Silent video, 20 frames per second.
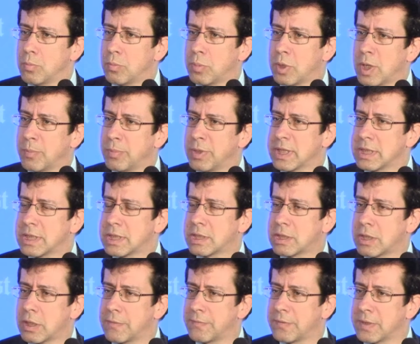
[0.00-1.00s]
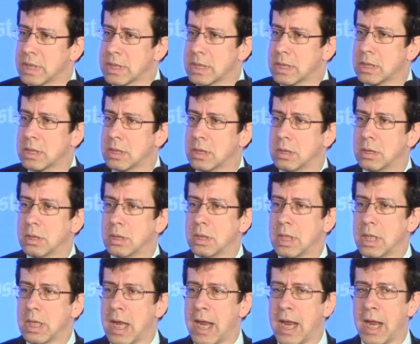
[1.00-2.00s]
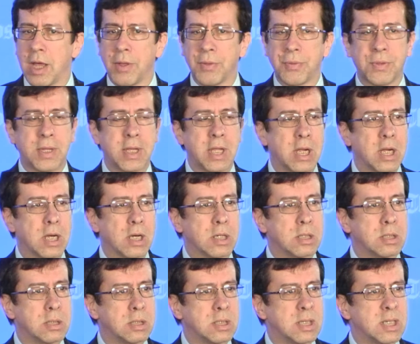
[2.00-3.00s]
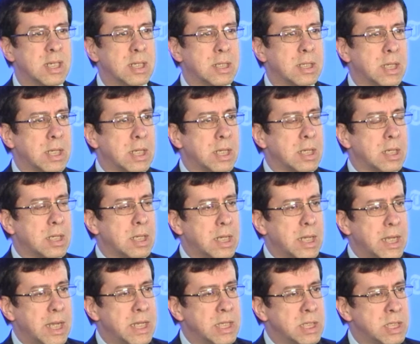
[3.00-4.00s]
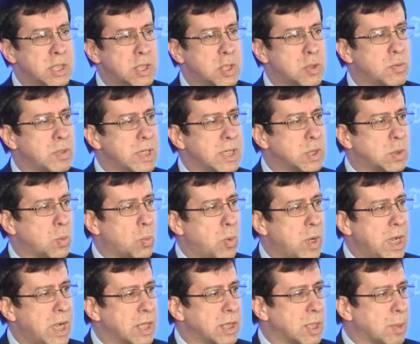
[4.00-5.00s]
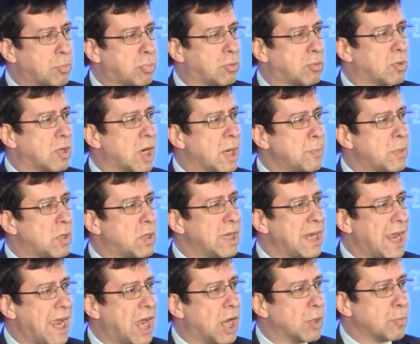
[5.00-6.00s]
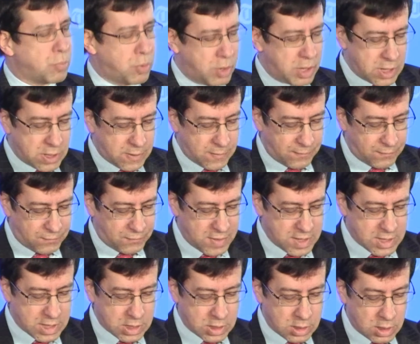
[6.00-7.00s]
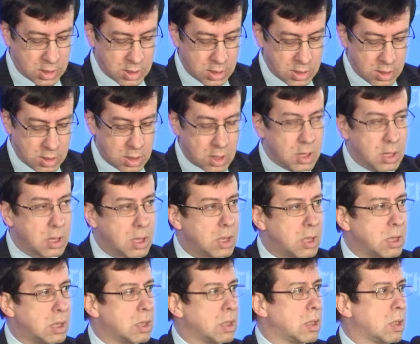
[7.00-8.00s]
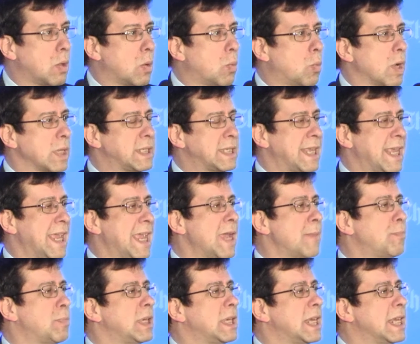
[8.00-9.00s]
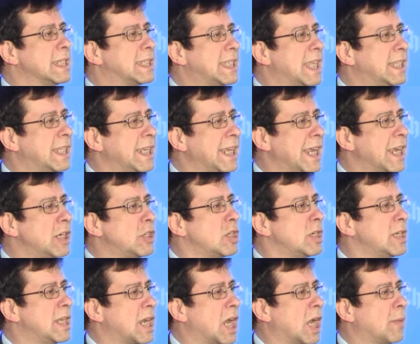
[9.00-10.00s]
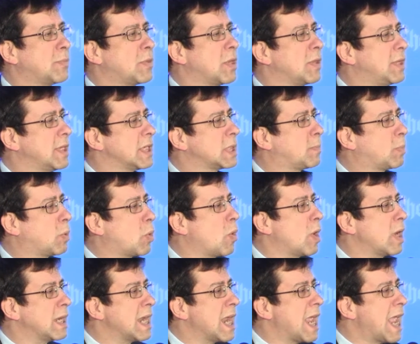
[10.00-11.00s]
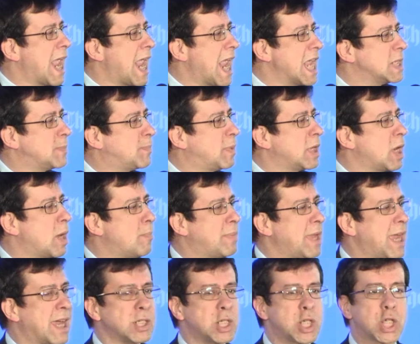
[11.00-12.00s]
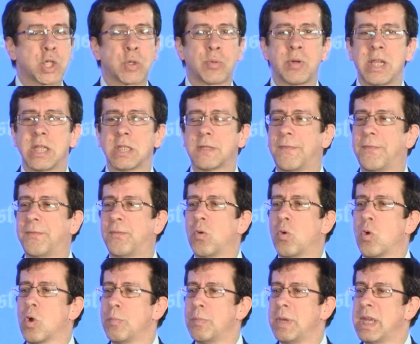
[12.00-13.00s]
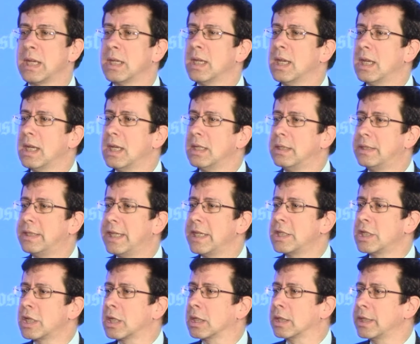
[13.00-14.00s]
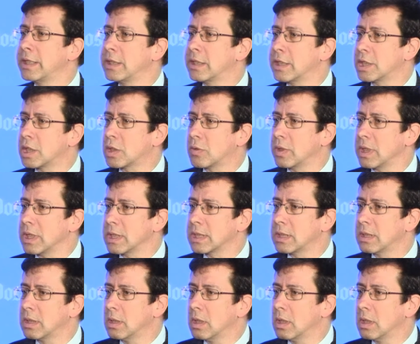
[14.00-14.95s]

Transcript: public service, healthcare, industries where the primary output is physical. What's happened is that the internet up to this point has been about transforming digital industries.